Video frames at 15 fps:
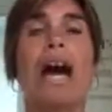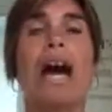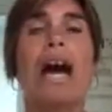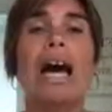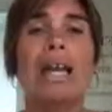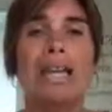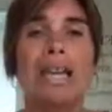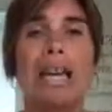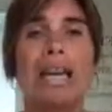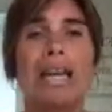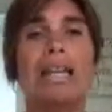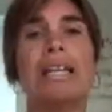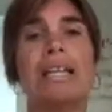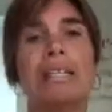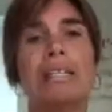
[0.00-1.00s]
and that
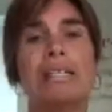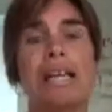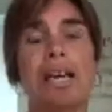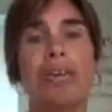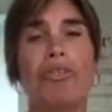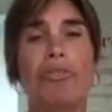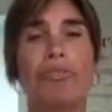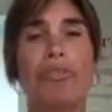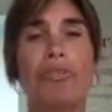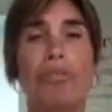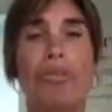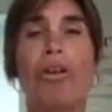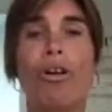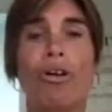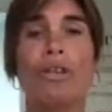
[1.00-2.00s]
in itself
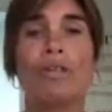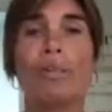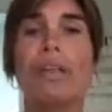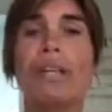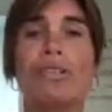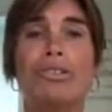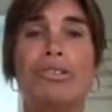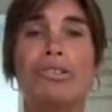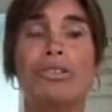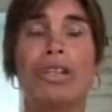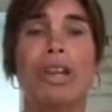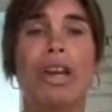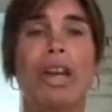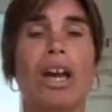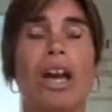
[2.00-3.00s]
brought on a binge,
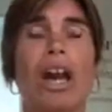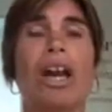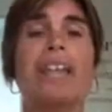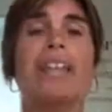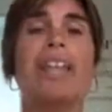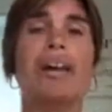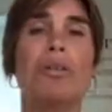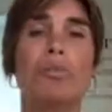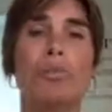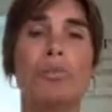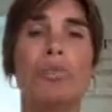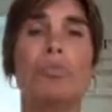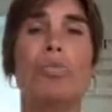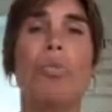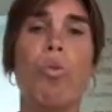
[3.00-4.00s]
and that
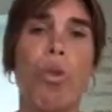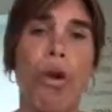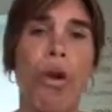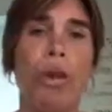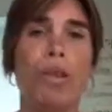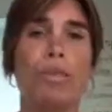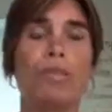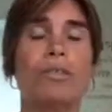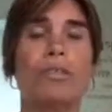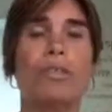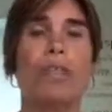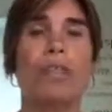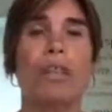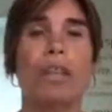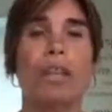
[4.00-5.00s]
was worse,
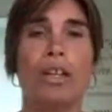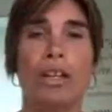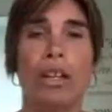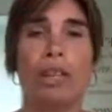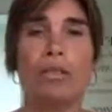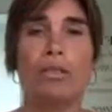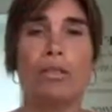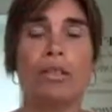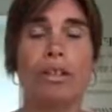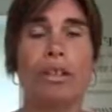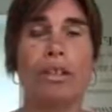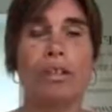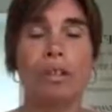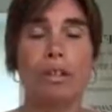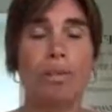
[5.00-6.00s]
you know,
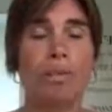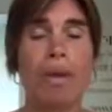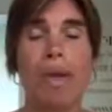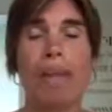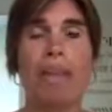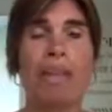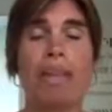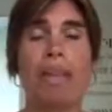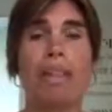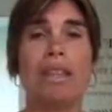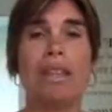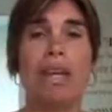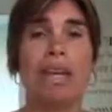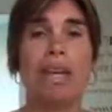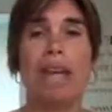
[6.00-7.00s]
to me
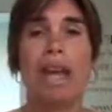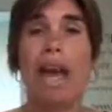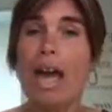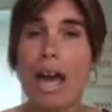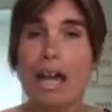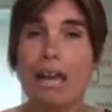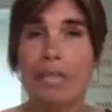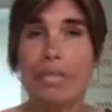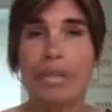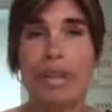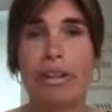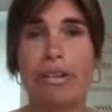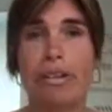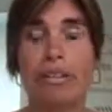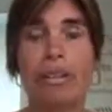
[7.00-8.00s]
than
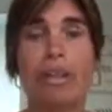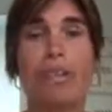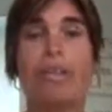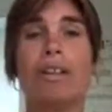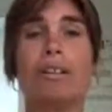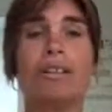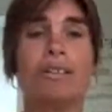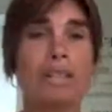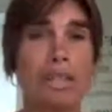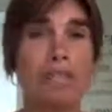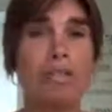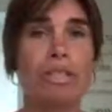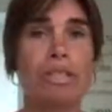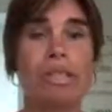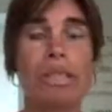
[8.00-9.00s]
anything. You know, that
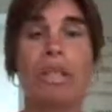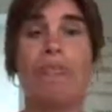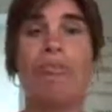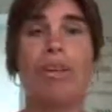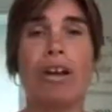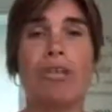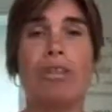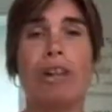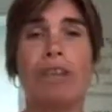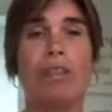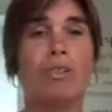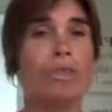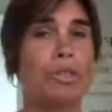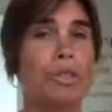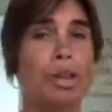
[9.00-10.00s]
seriously felt like
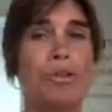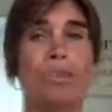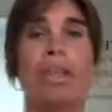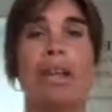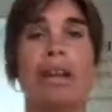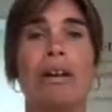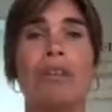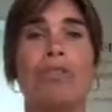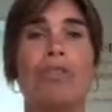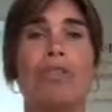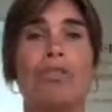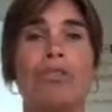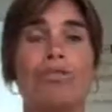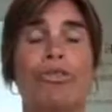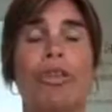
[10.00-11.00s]
you were totally out of
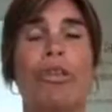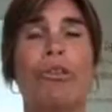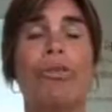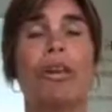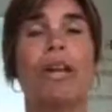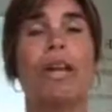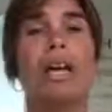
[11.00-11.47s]
control,